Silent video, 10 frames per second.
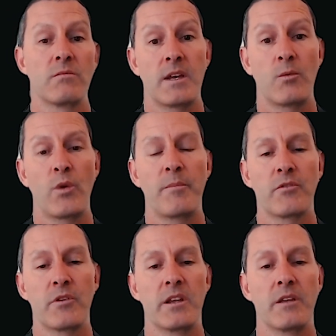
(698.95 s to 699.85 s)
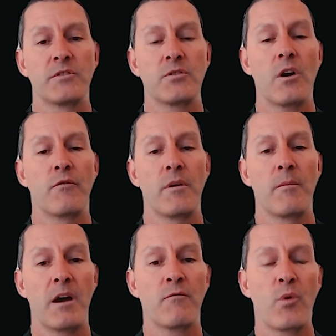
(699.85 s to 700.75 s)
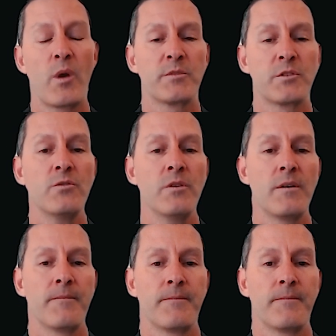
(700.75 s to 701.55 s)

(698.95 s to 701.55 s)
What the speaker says: that Web 3 gives you over and above Web 2?